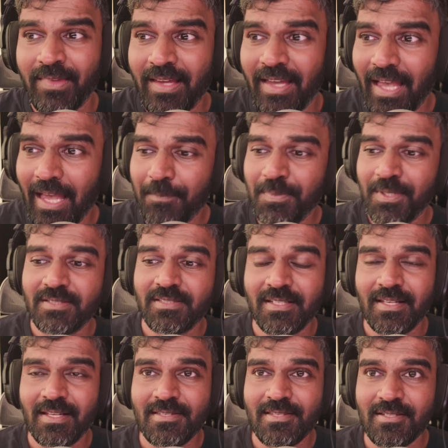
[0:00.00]
APS-C
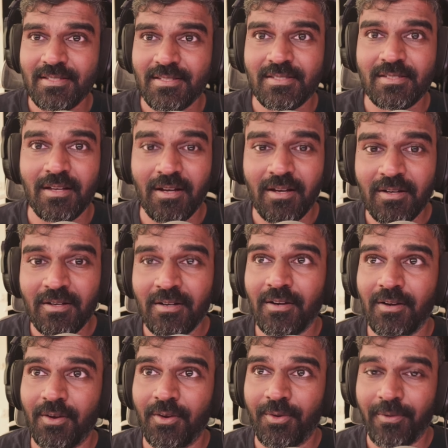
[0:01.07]
lenses are
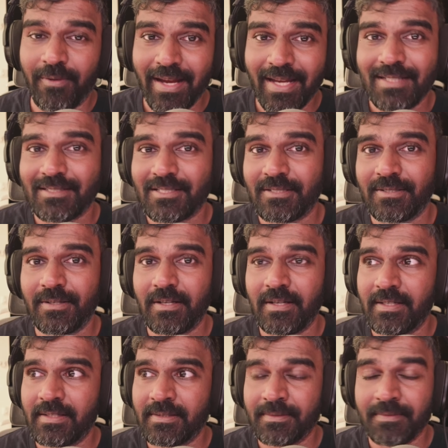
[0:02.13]
great.
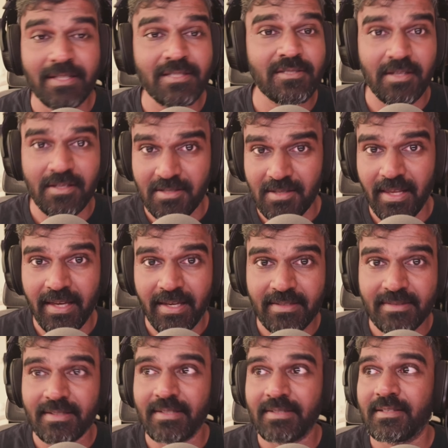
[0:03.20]
It's
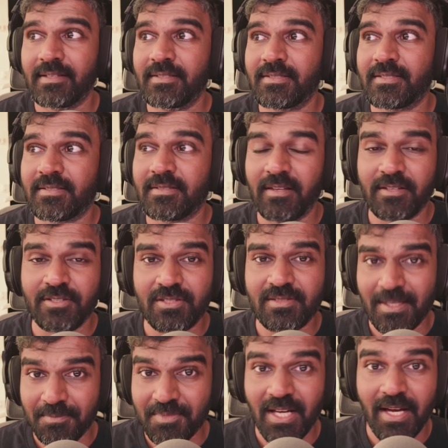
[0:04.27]
light. It is
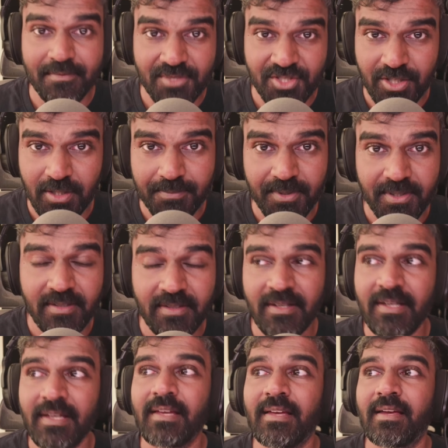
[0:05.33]
sometimes cheaper,
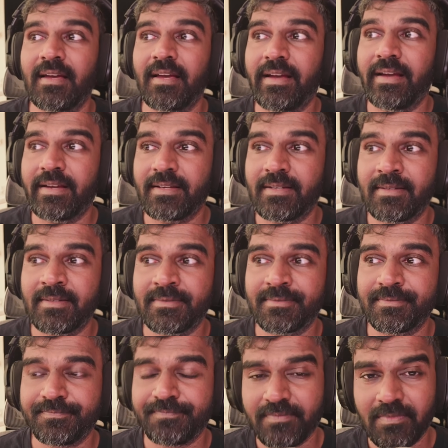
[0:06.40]

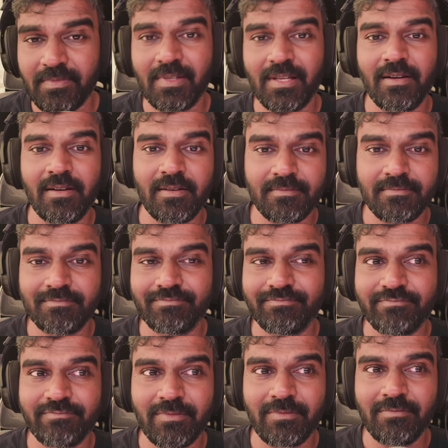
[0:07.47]
and yeah,
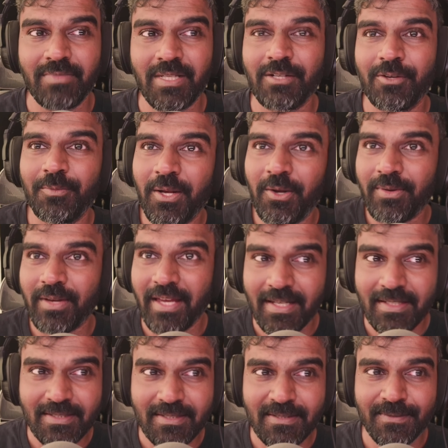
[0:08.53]
but you may not
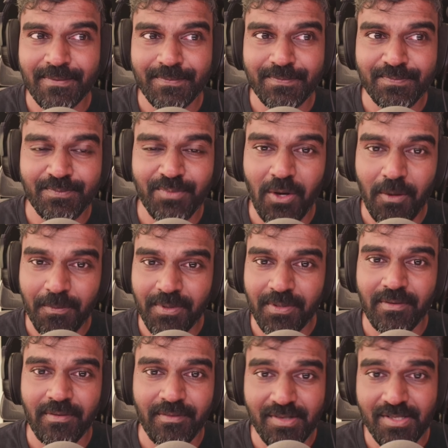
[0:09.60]
get
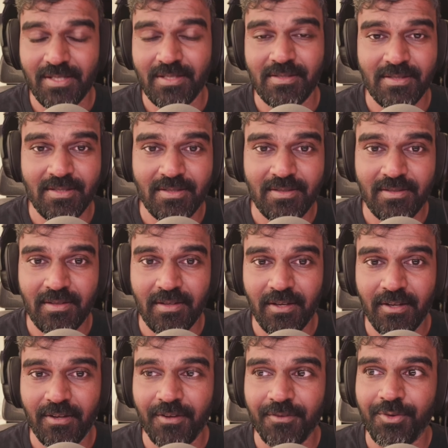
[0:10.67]
proper results
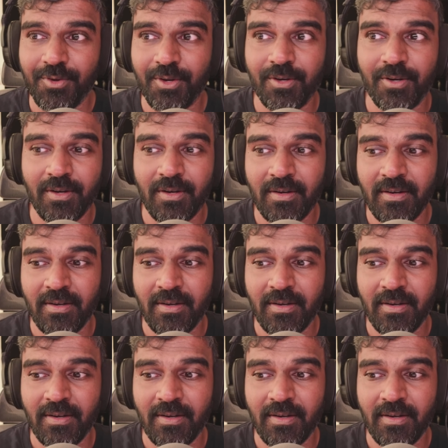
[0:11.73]
if you're